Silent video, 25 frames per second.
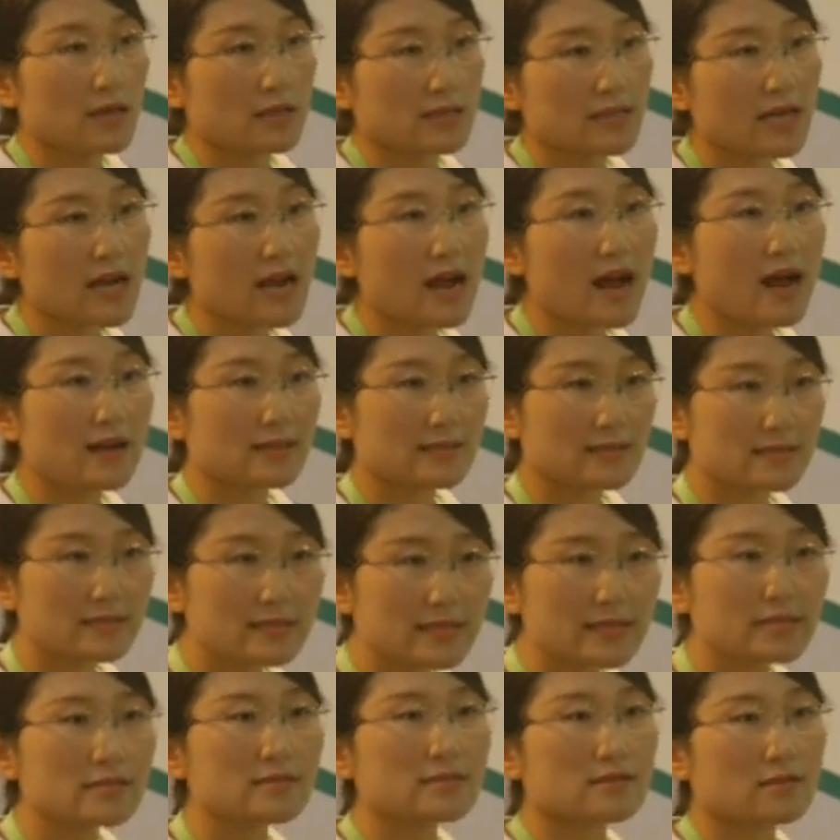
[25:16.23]
There are
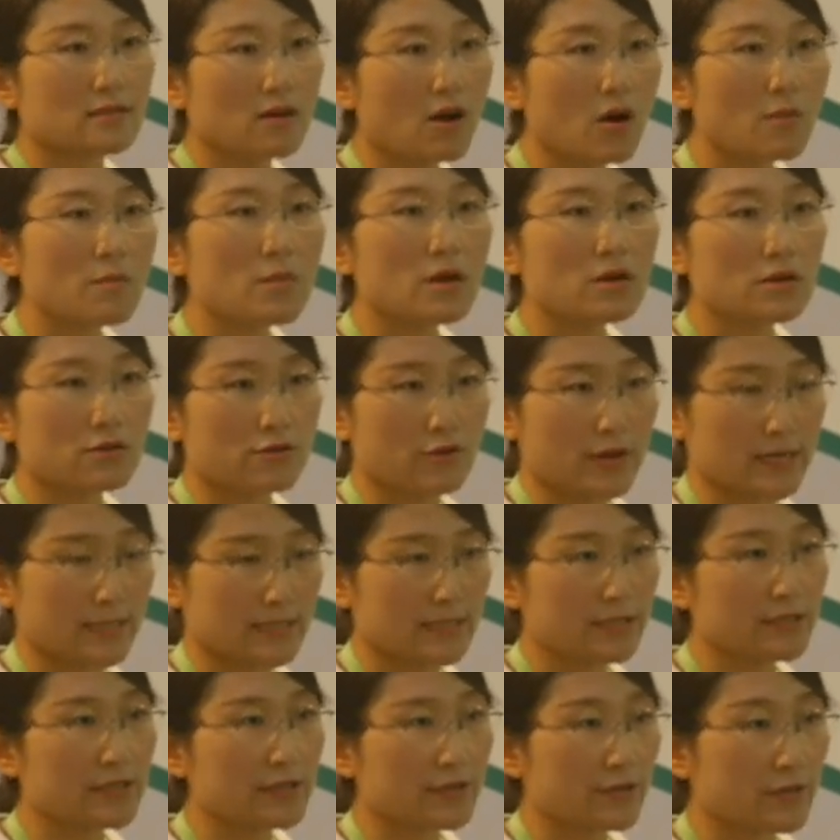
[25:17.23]
6 common
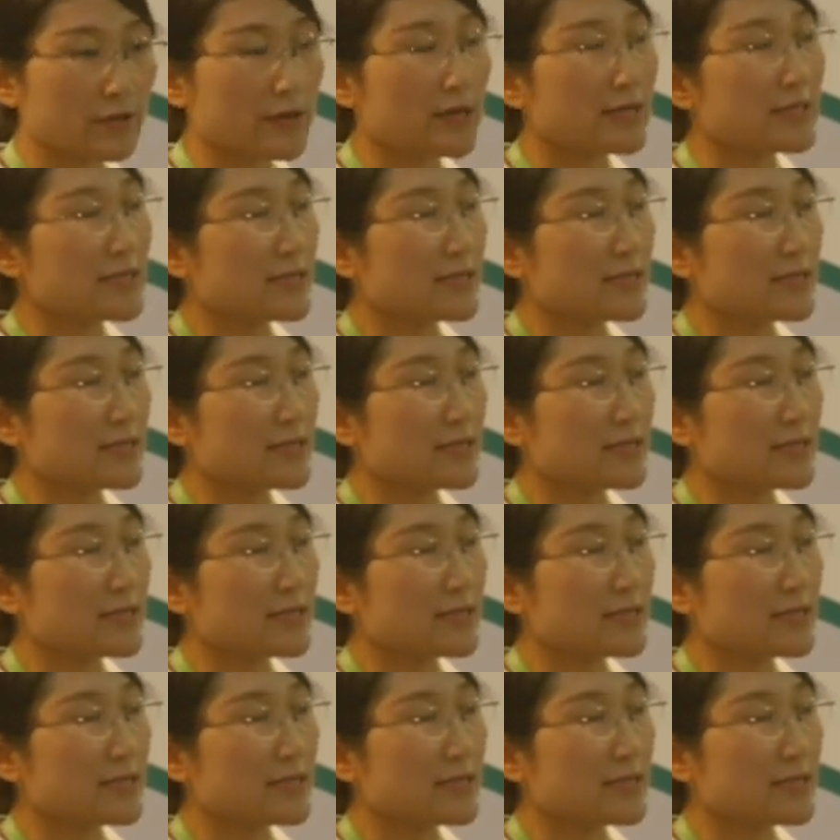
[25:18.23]
criteria